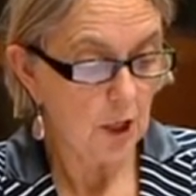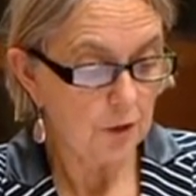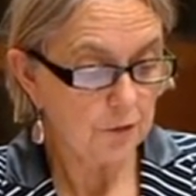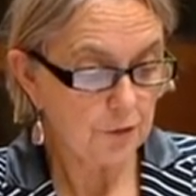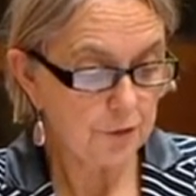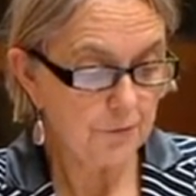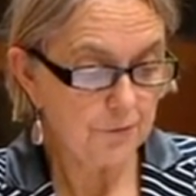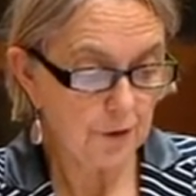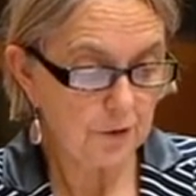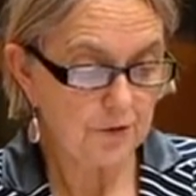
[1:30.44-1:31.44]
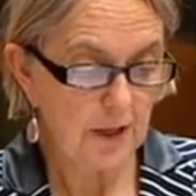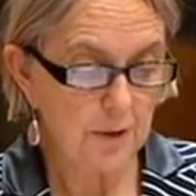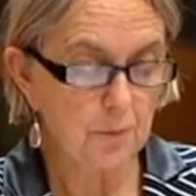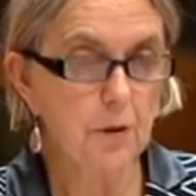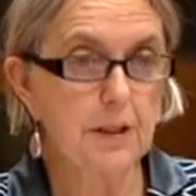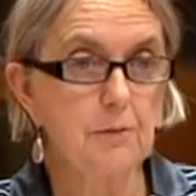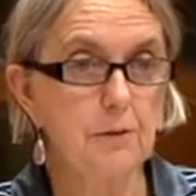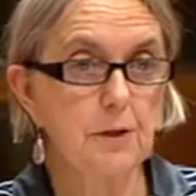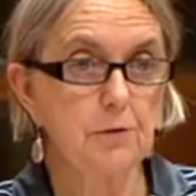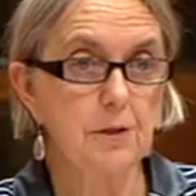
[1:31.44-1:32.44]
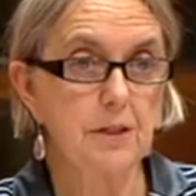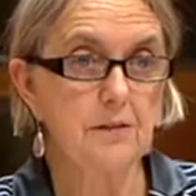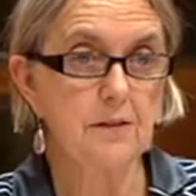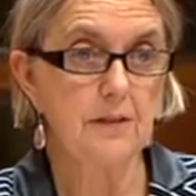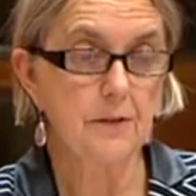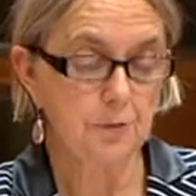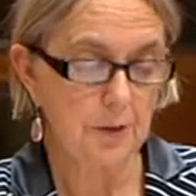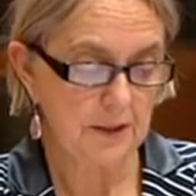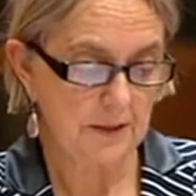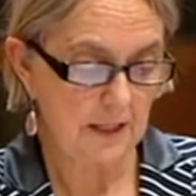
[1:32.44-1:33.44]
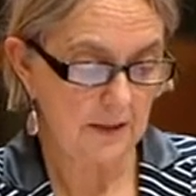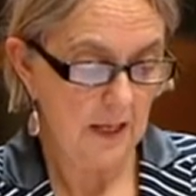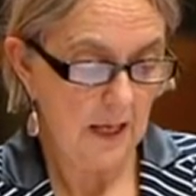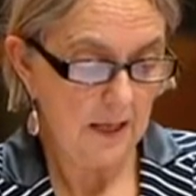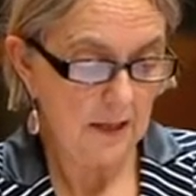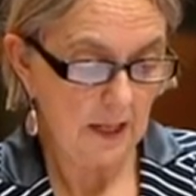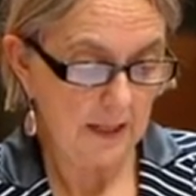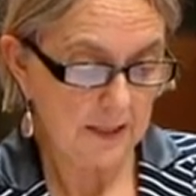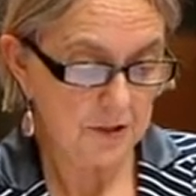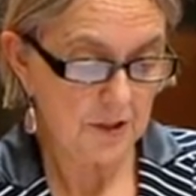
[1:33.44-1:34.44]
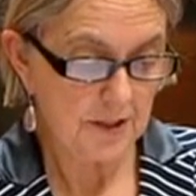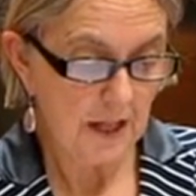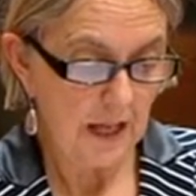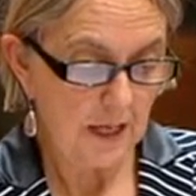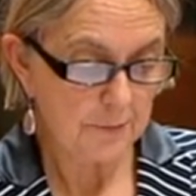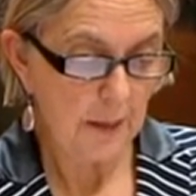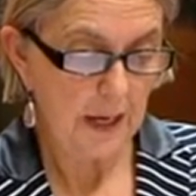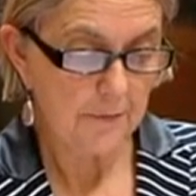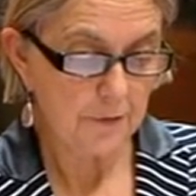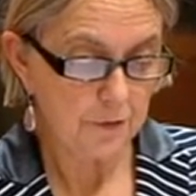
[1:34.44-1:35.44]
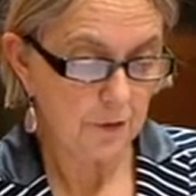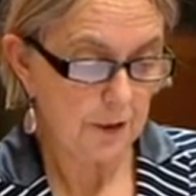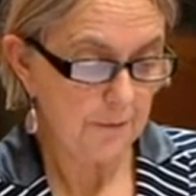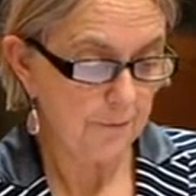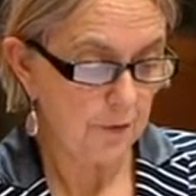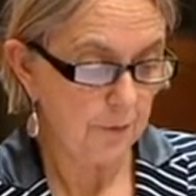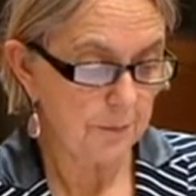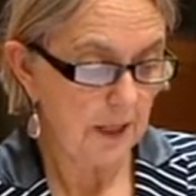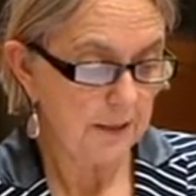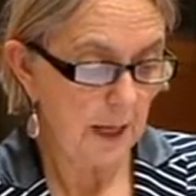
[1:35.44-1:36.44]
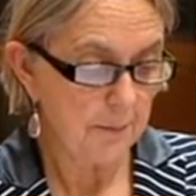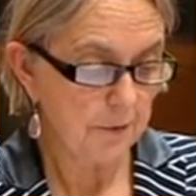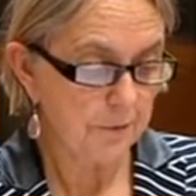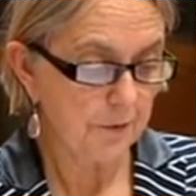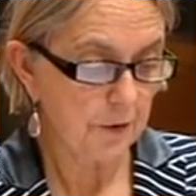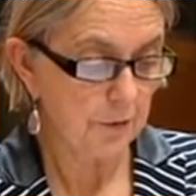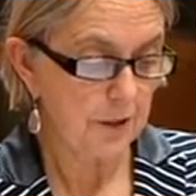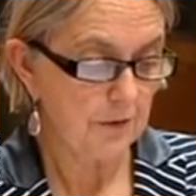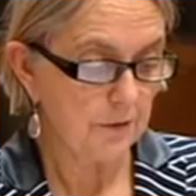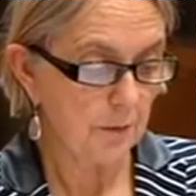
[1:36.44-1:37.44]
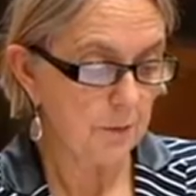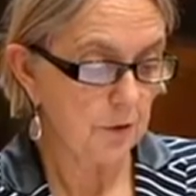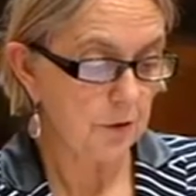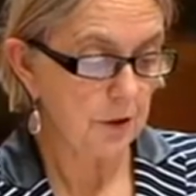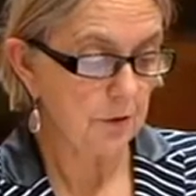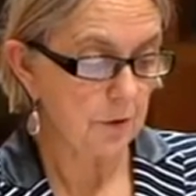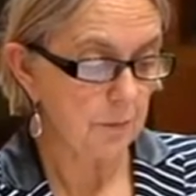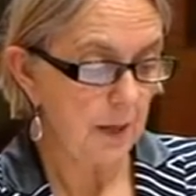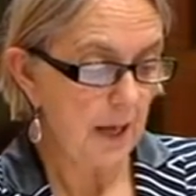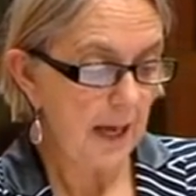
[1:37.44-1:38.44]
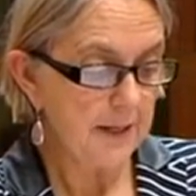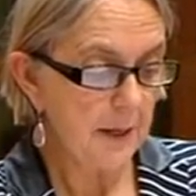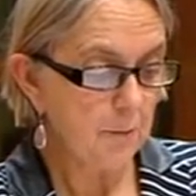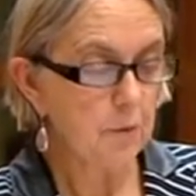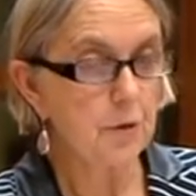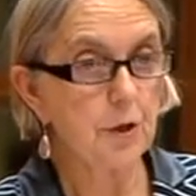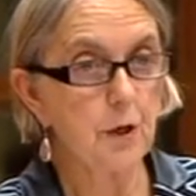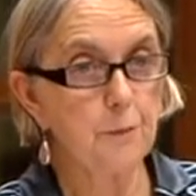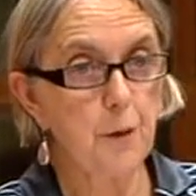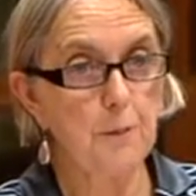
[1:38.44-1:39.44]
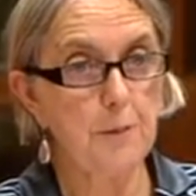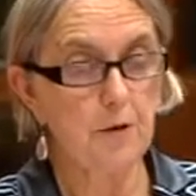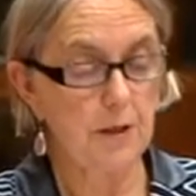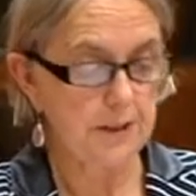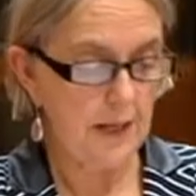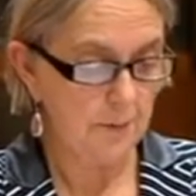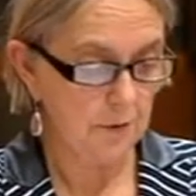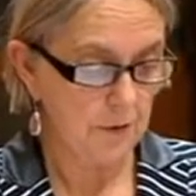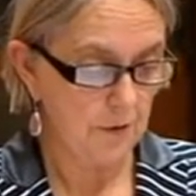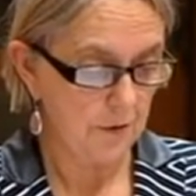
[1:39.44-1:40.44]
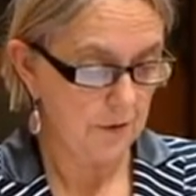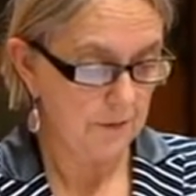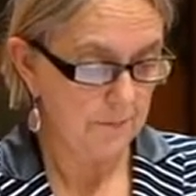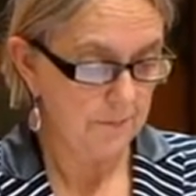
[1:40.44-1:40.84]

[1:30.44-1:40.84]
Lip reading: Sujan first started working with the Greens in the 2010 election as part of the newly formed Tamils for Greens community group, a network of primarily Tamil youth.